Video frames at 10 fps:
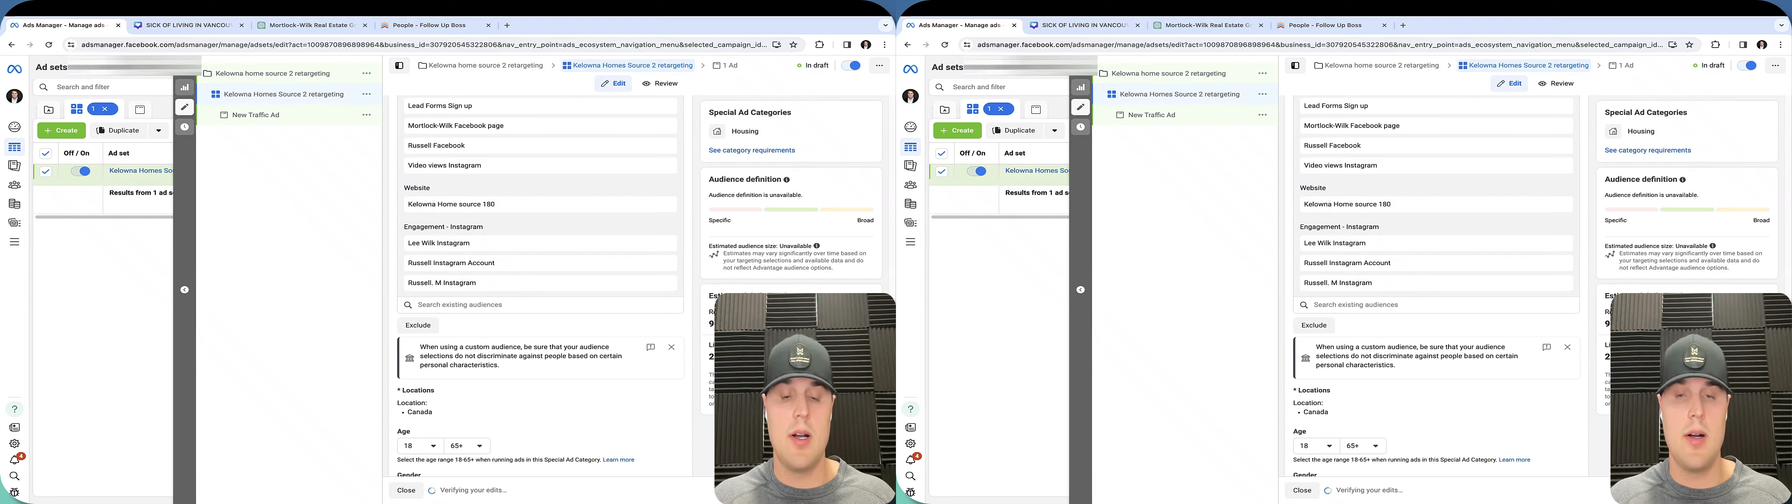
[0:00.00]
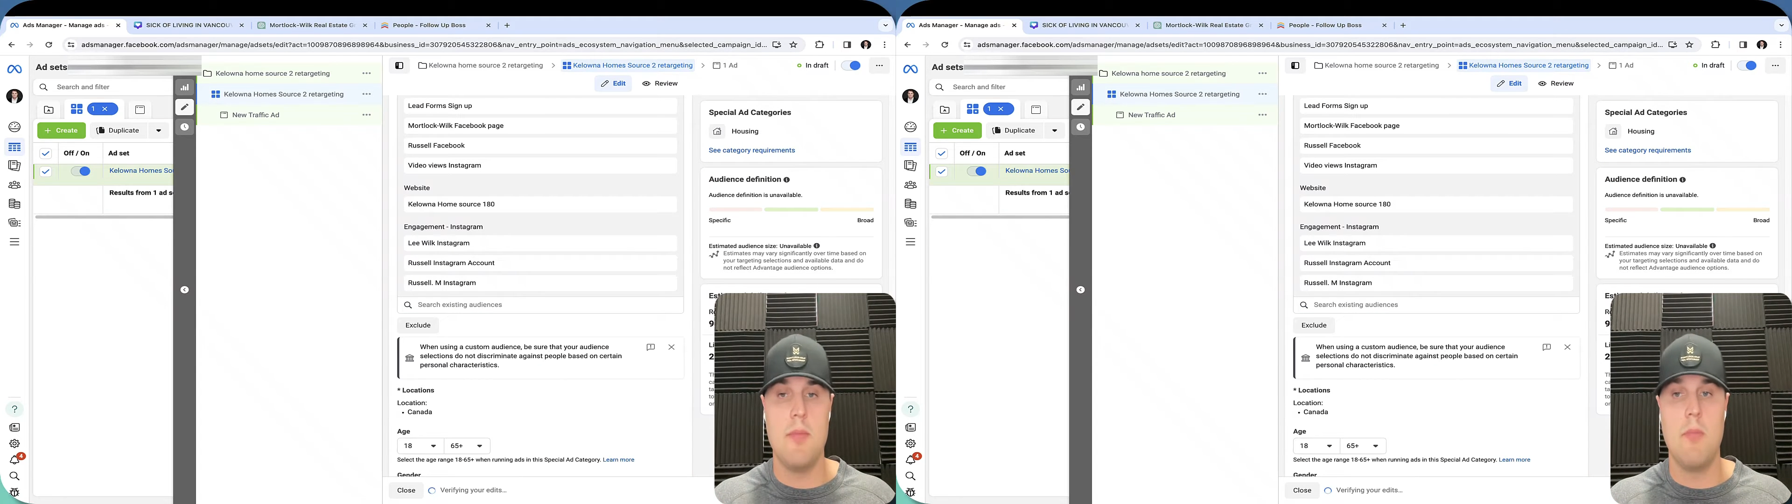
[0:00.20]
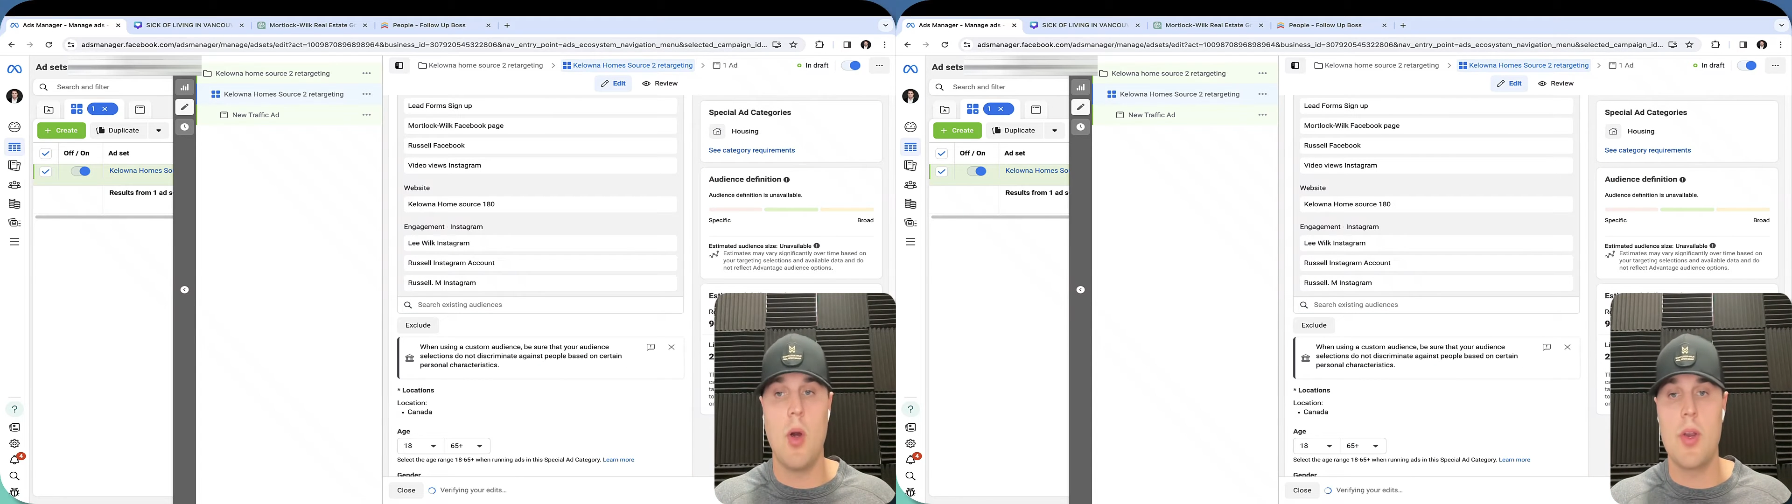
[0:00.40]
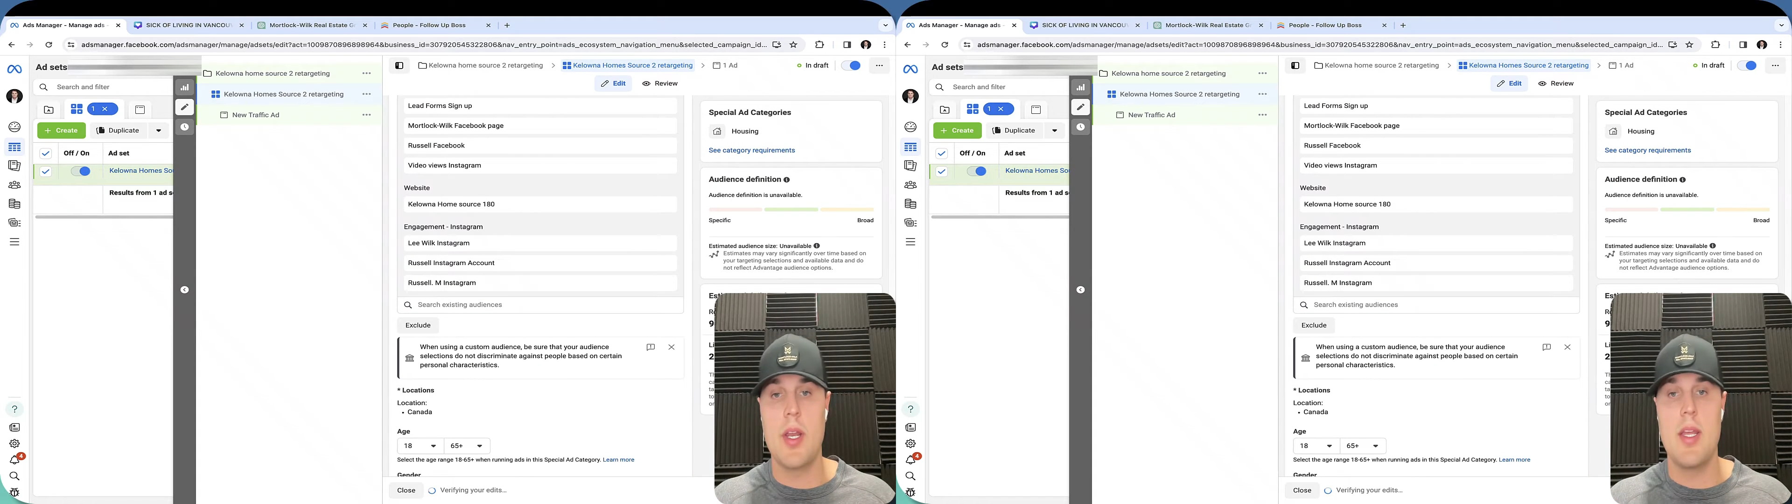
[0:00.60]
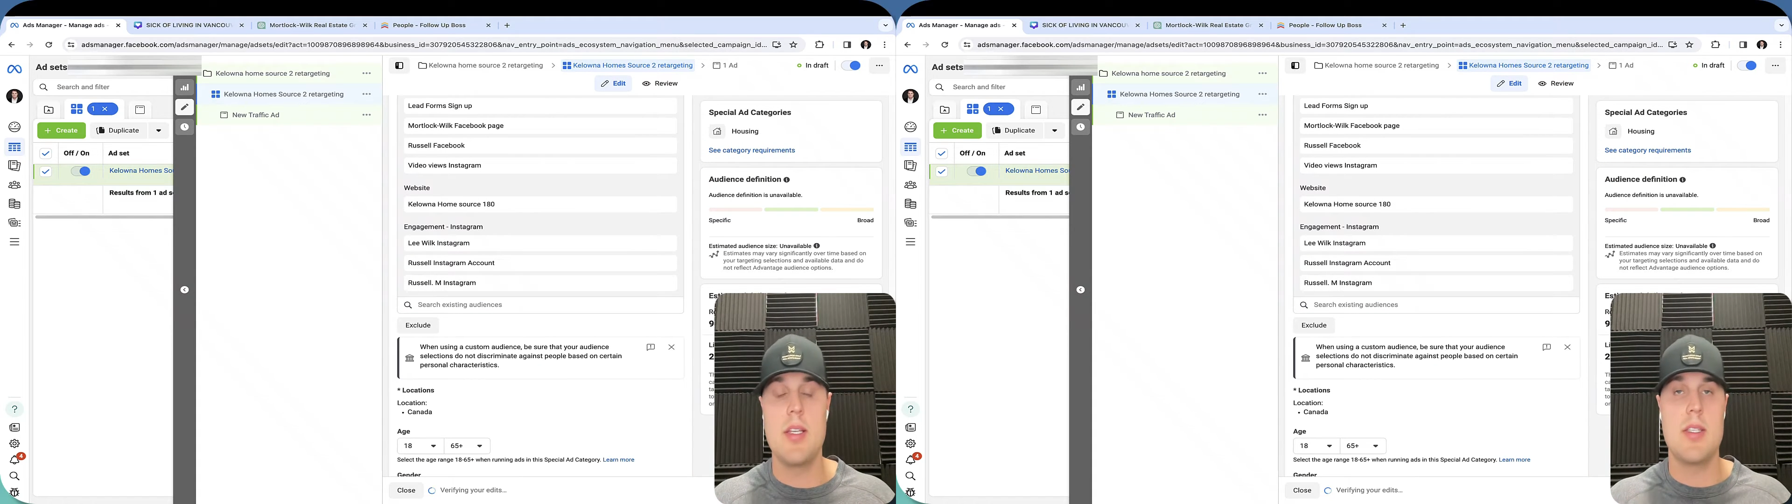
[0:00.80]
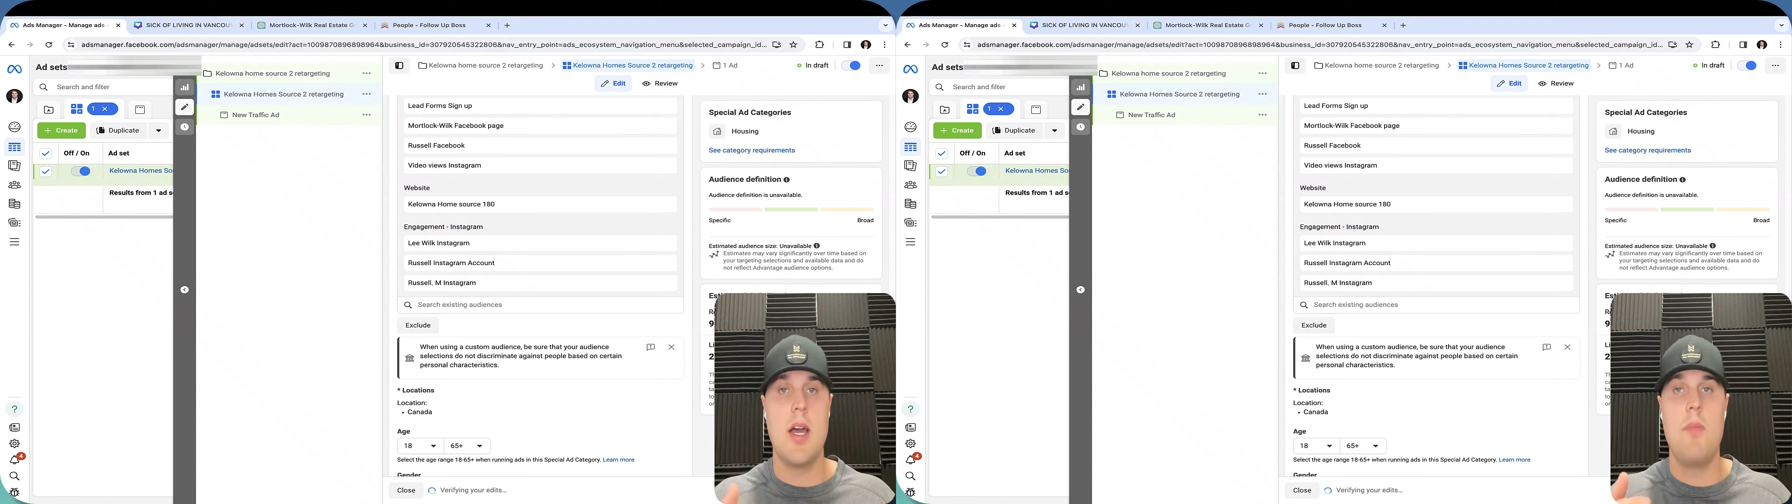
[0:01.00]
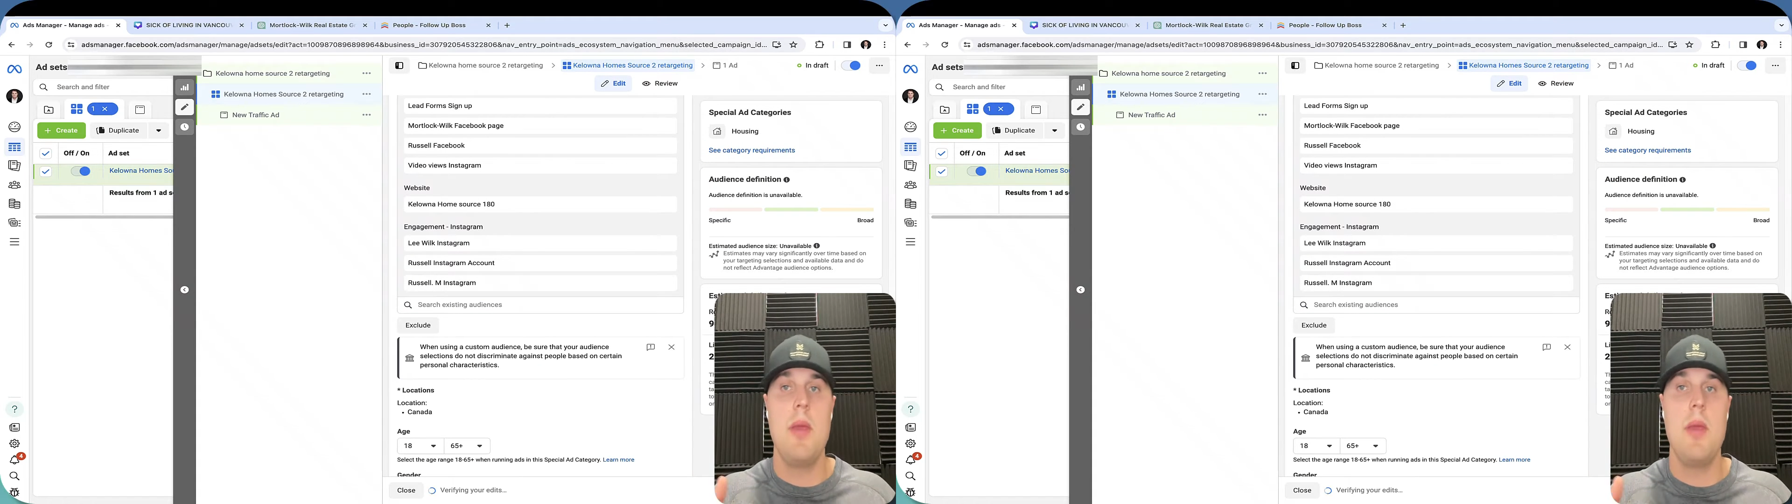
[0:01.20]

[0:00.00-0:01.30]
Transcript: marketing is now